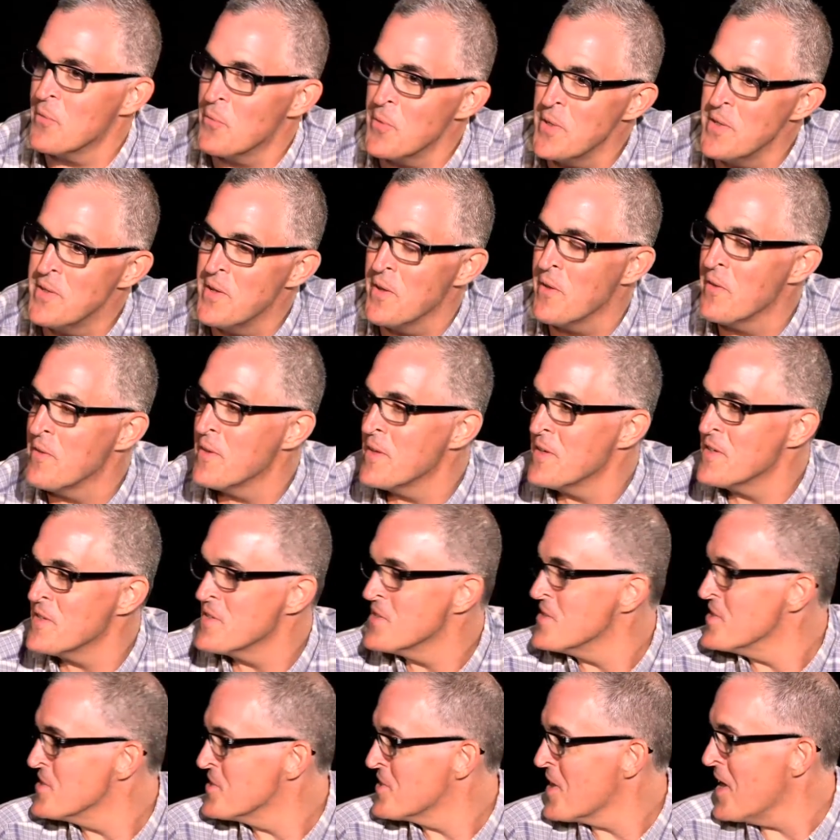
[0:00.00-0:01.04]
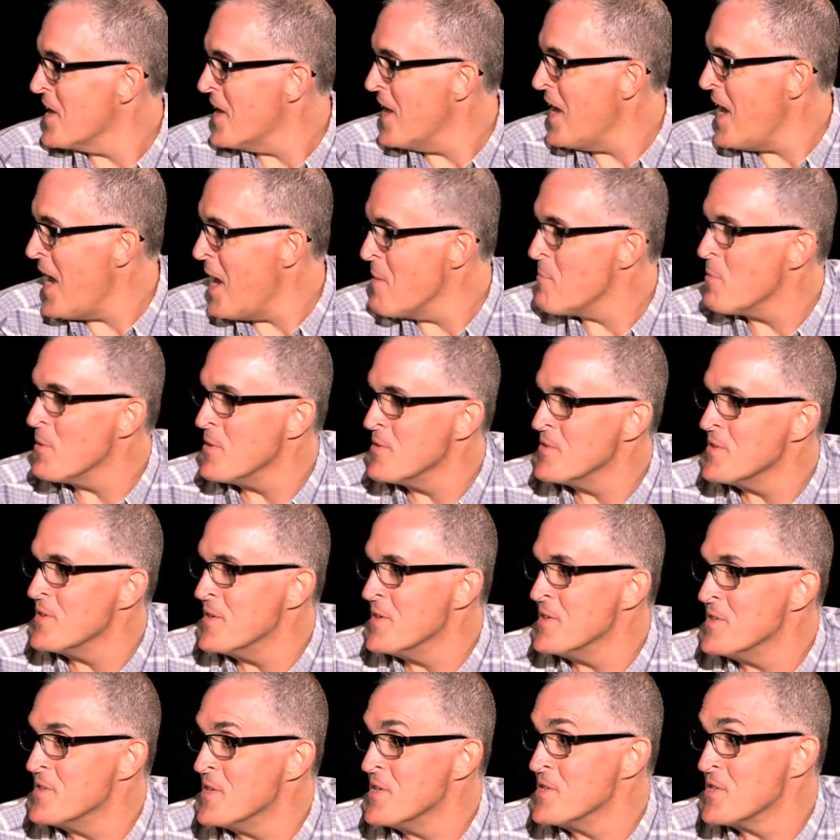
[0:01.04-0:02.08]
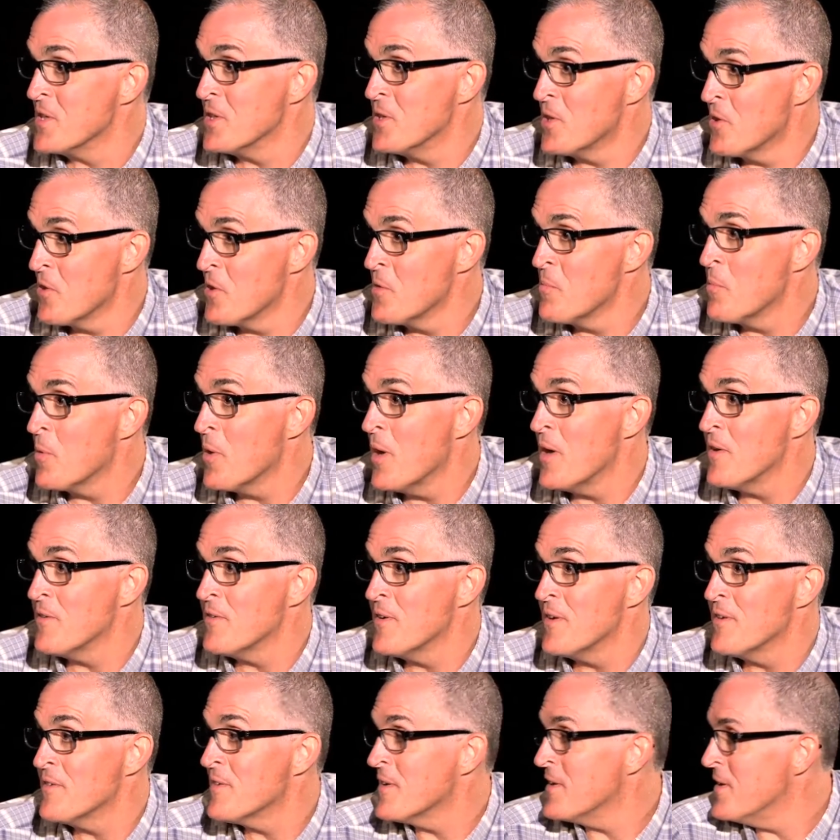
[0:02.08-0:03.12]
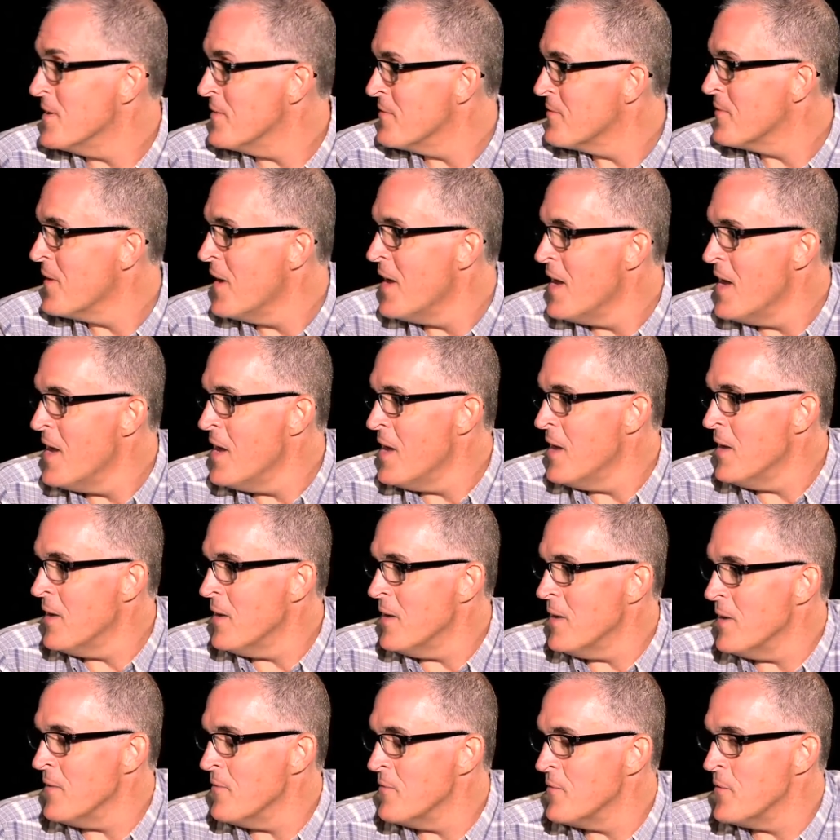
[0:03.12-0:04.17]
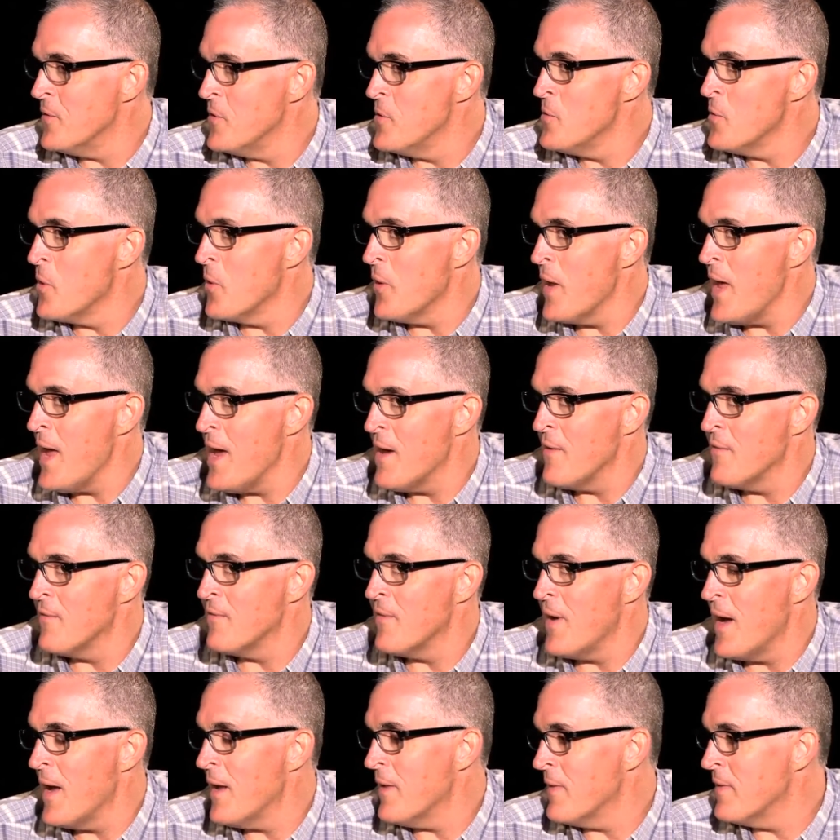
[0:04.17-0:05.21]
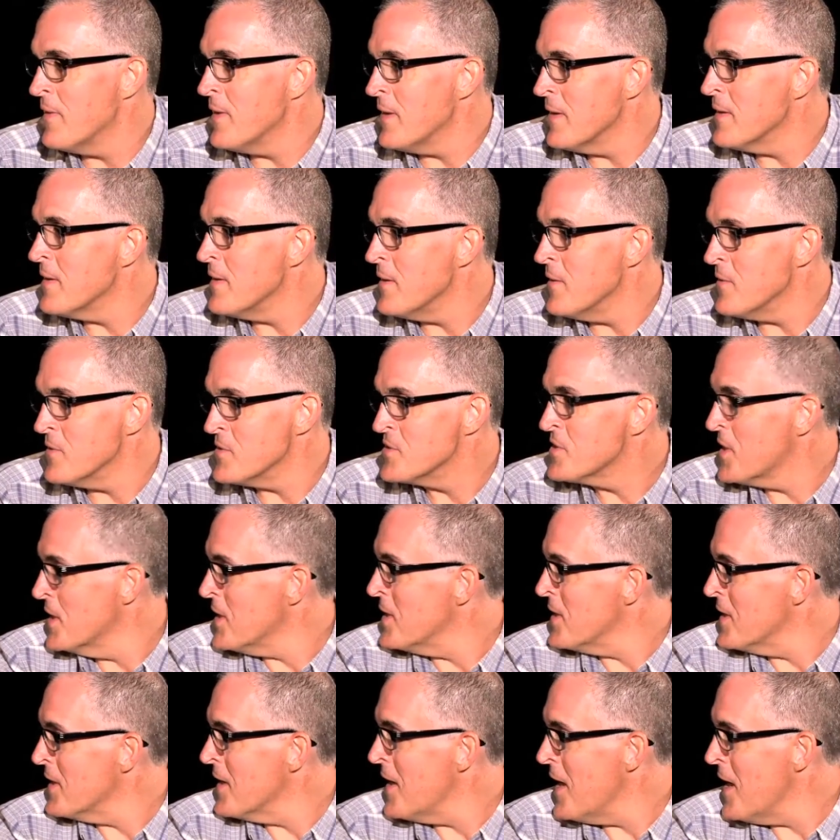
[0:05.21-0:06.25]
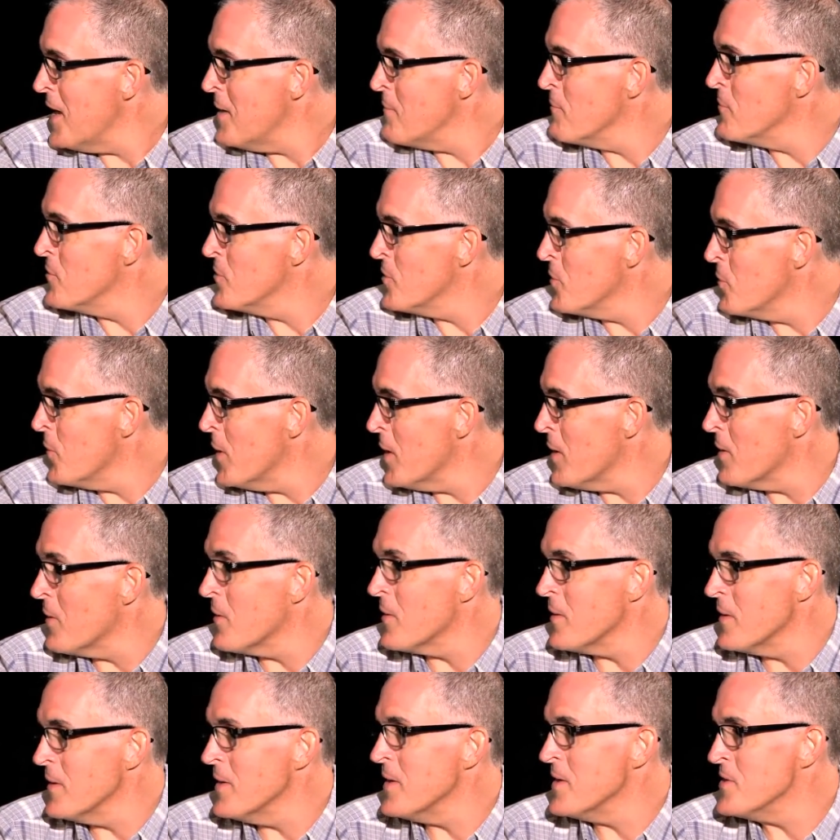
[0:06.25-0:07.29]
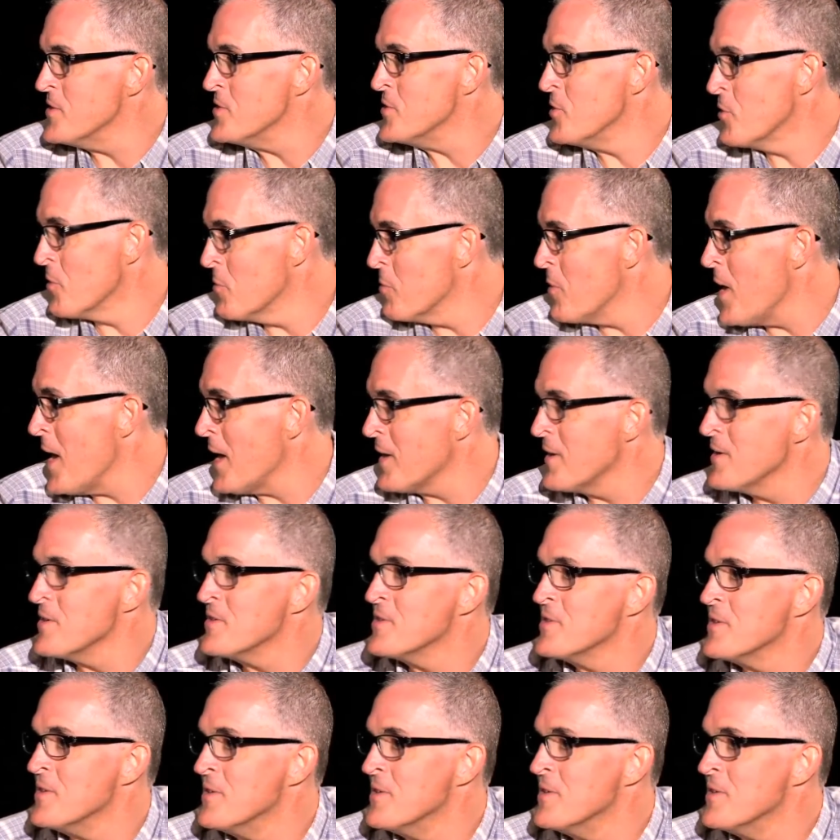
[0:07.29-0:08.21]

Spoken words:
the retail thing just kind of happens, and it's a learned process. And if you don't have, I think, you know, skin in the game to where it's your practice